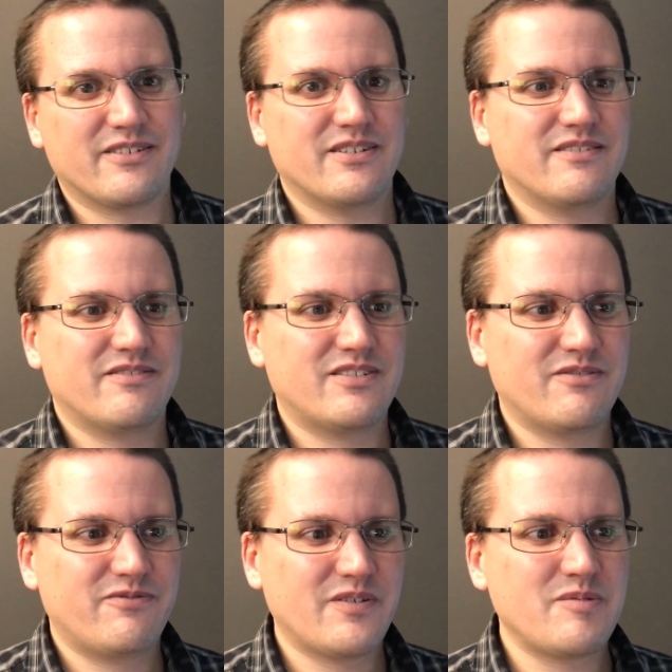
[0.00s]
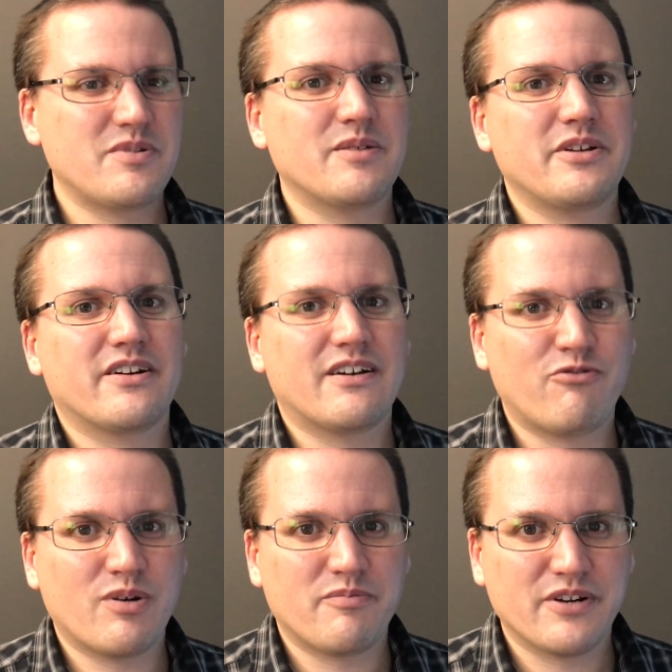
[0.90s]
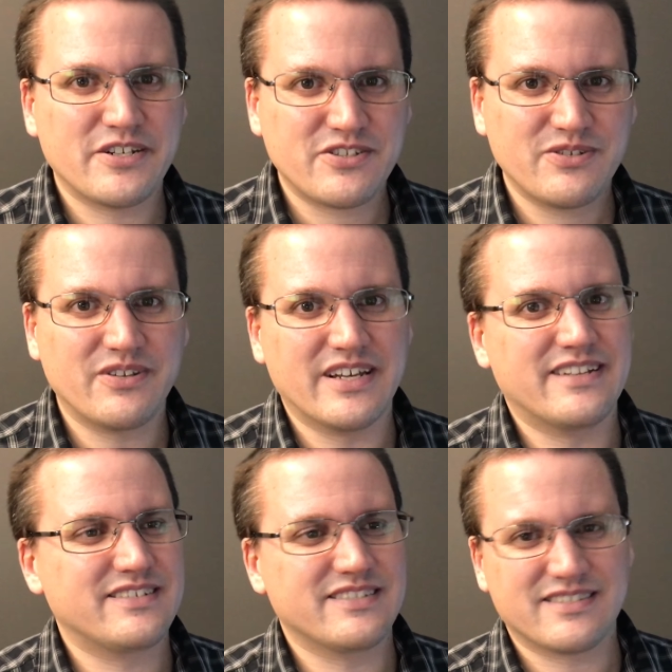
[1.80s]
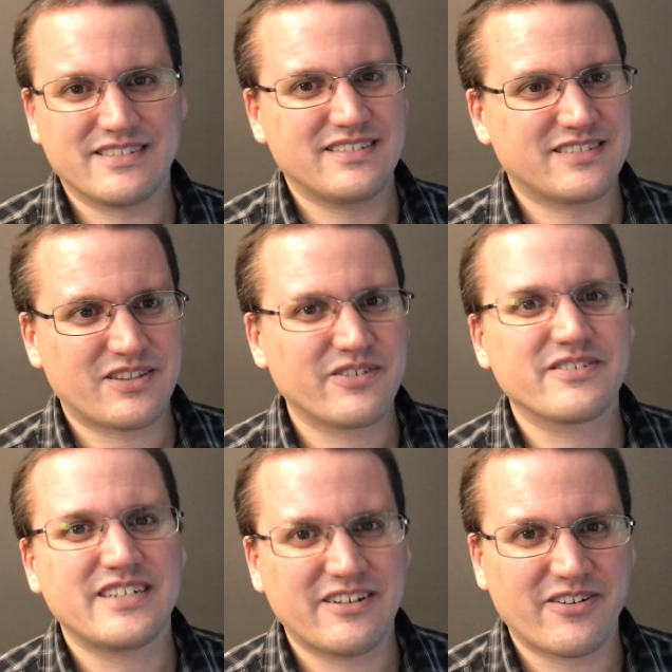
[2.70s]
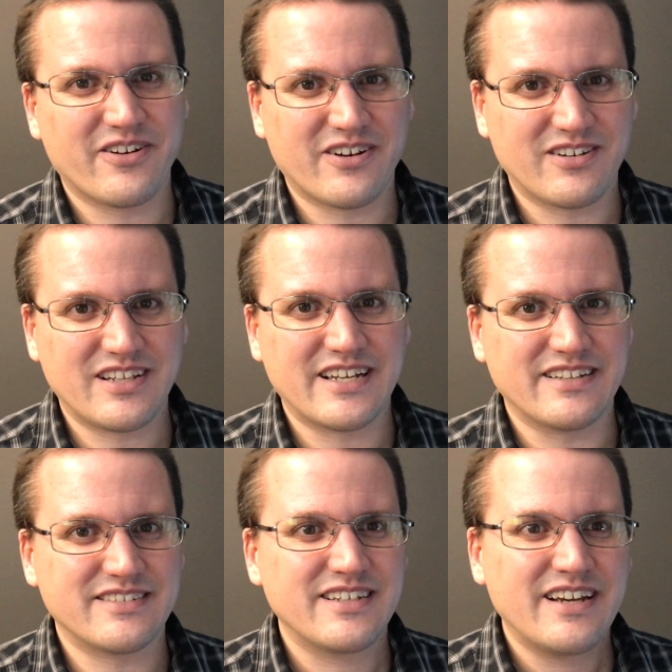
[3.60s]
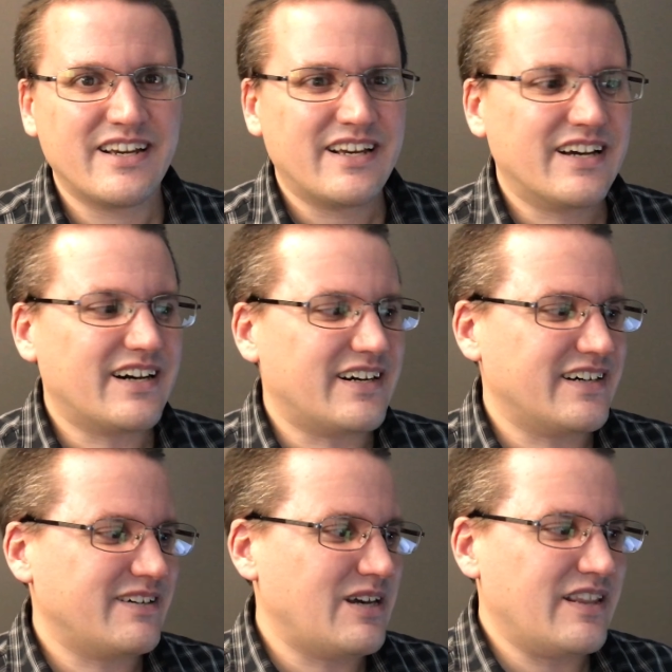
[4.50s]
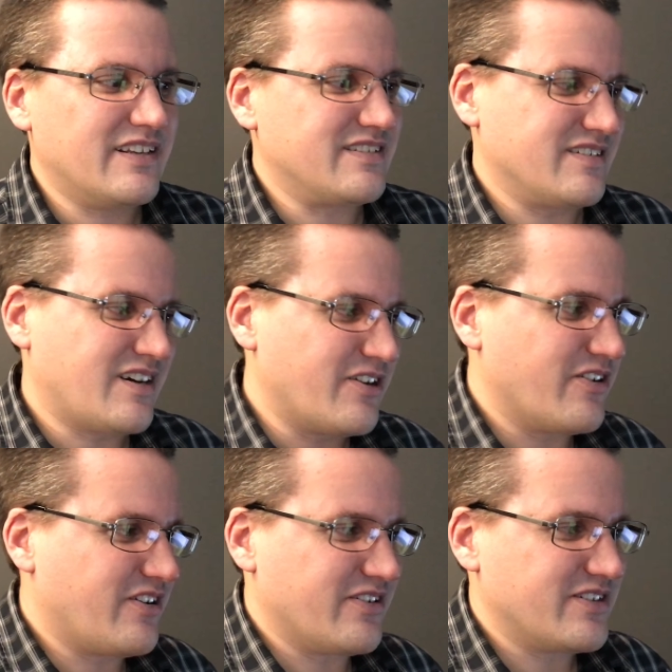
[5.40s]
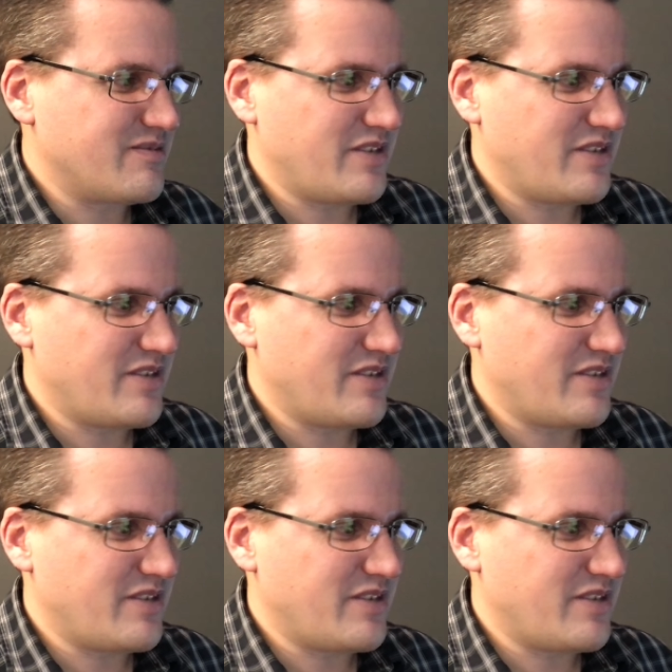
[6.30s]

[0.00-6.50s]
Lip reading: The 50mm f1.2 lens is a $1,300 lens, and this is $100.